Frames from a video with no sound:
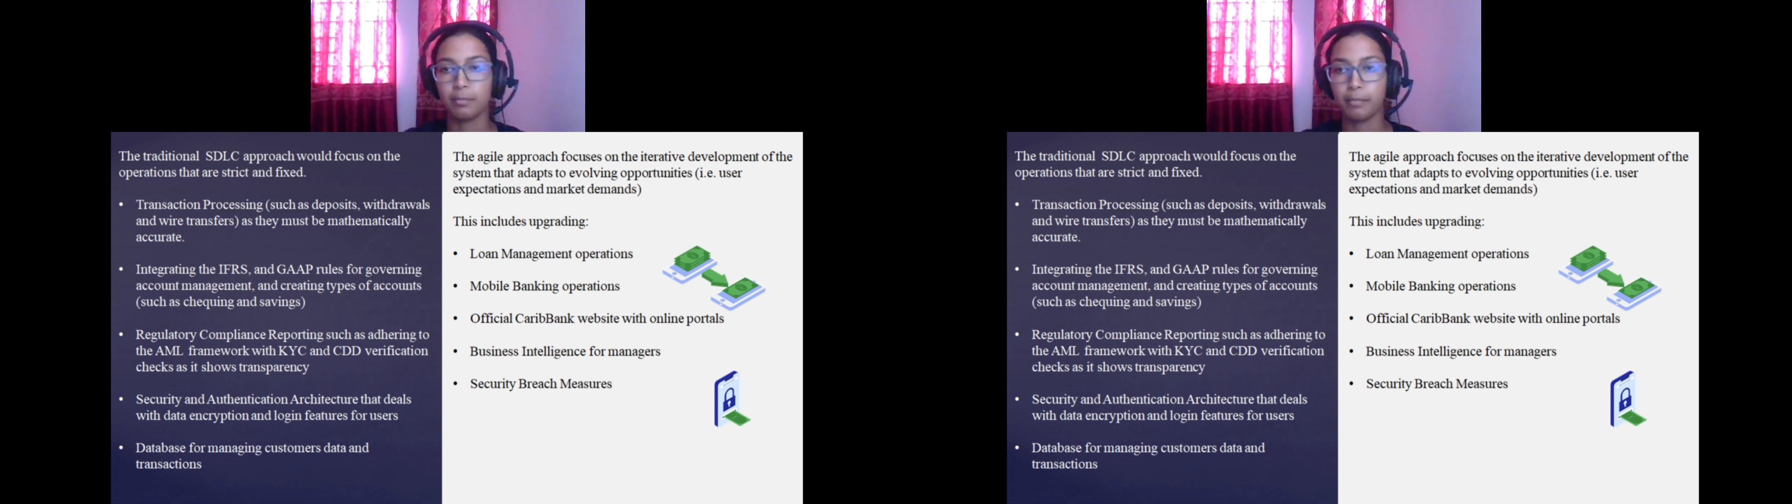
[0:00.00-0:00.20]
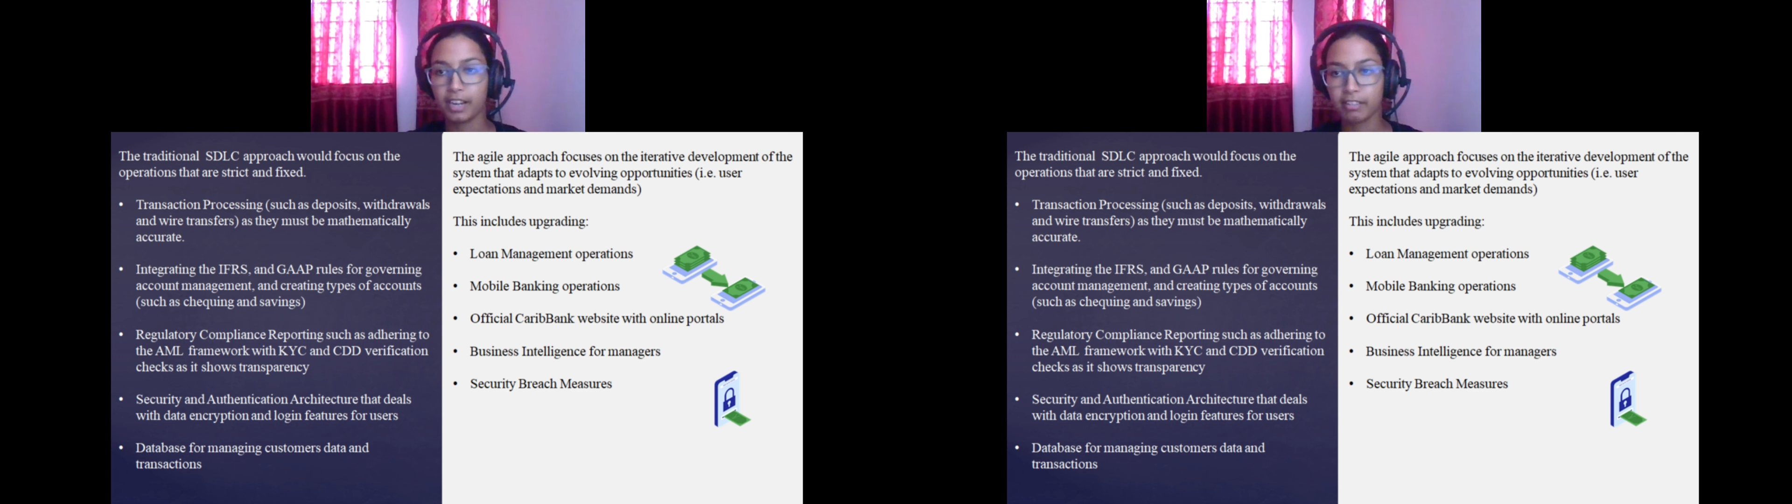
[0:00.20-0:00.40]

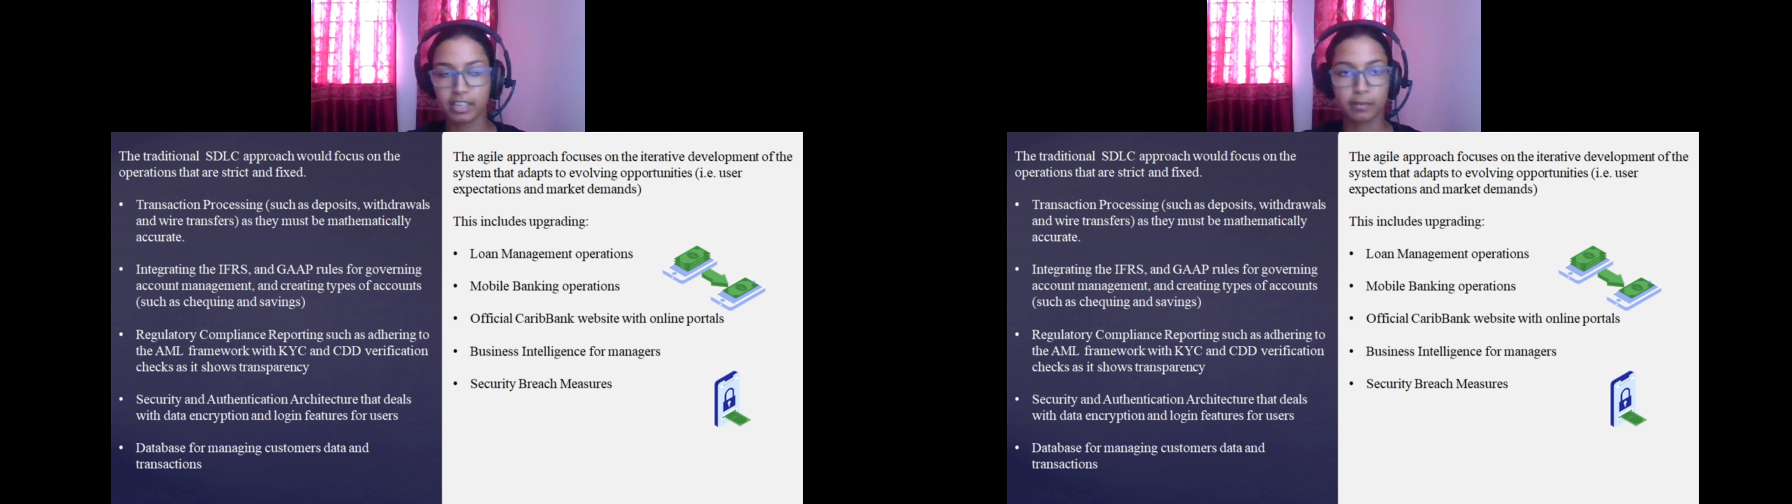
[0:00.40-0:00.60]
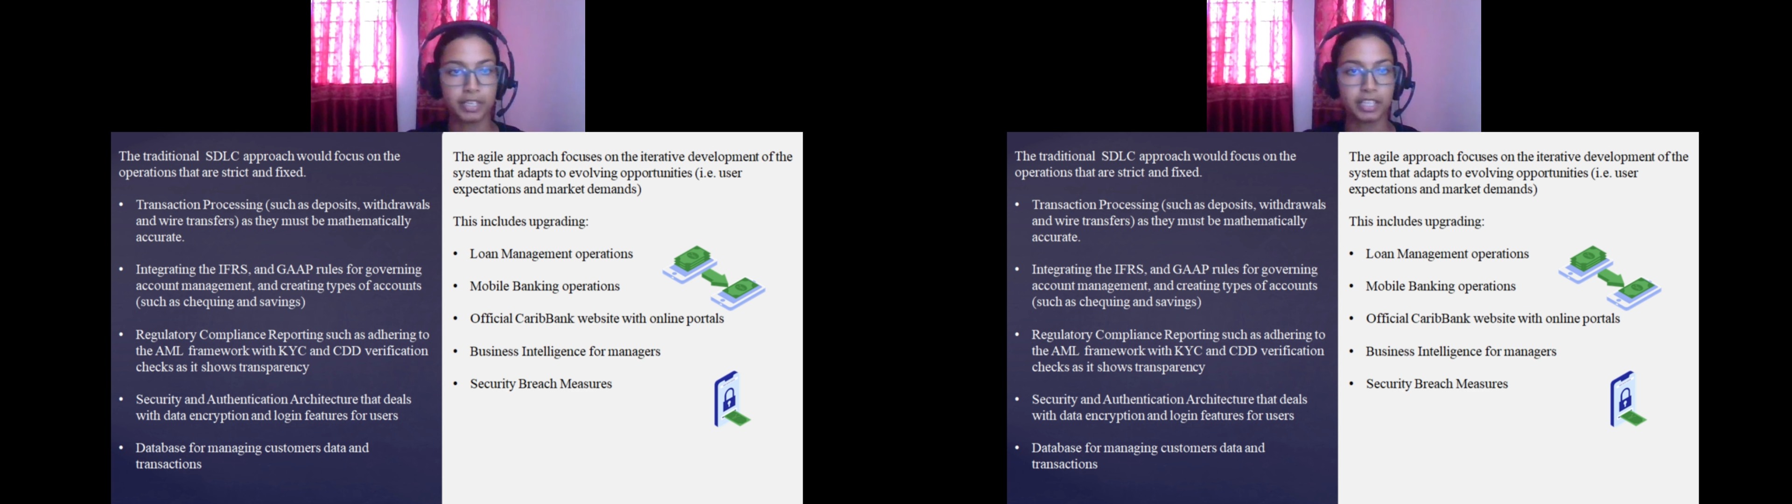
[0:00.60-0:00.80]
My
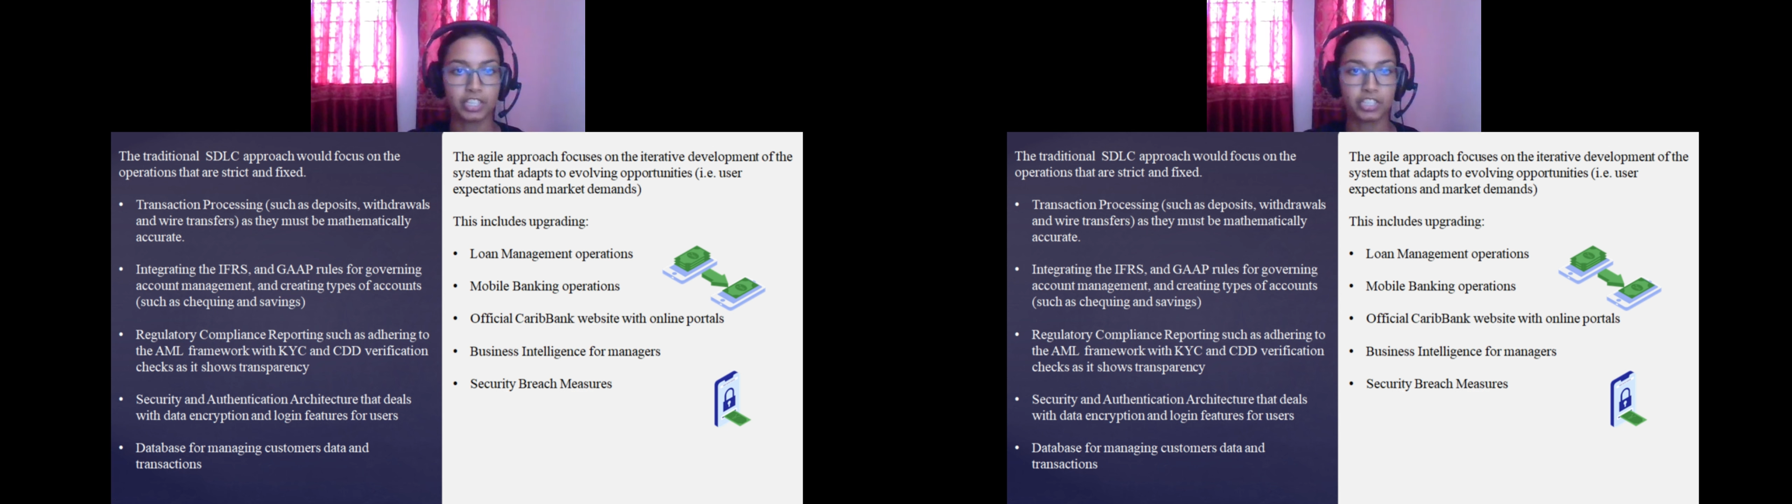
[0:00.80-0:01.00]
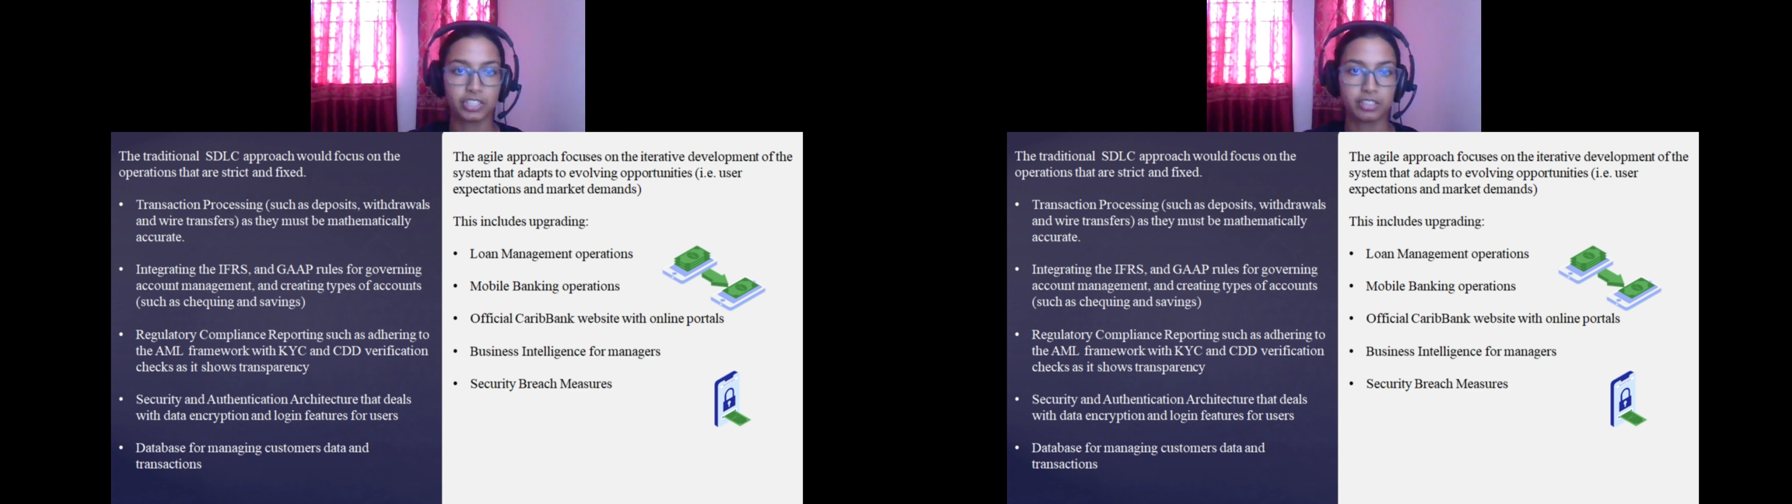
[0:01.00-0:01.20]

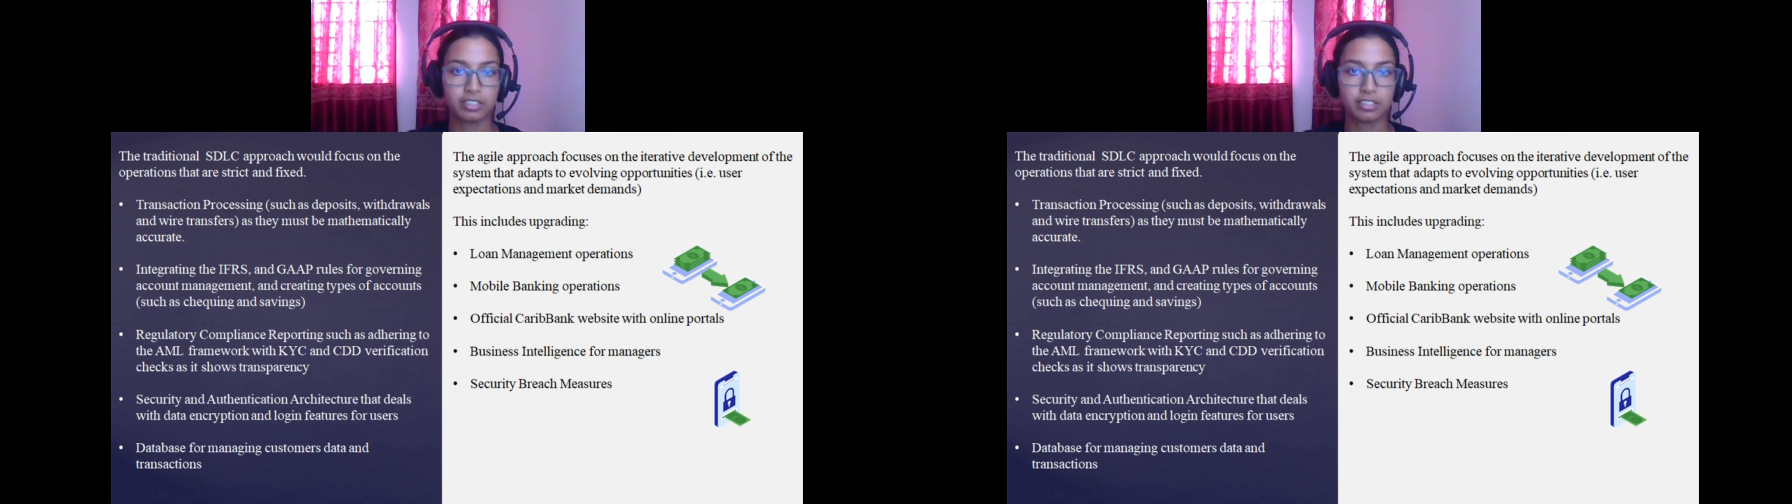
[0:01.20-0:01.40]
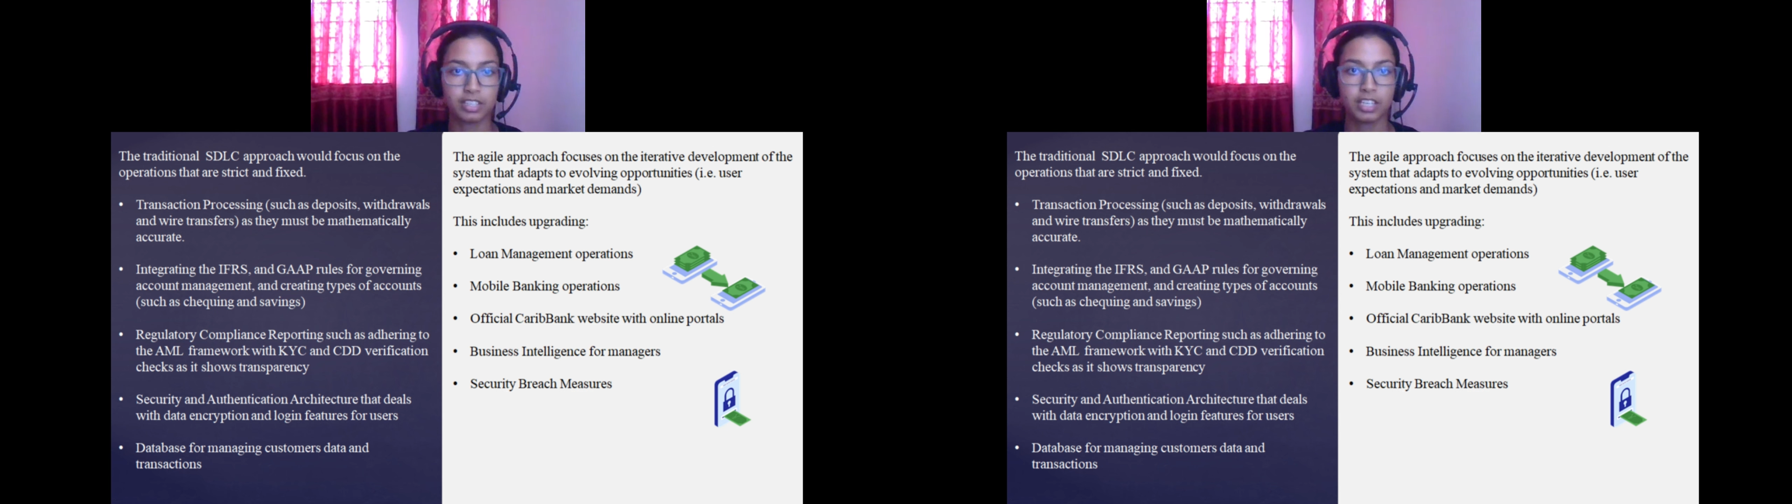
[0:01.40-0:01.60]
recommendation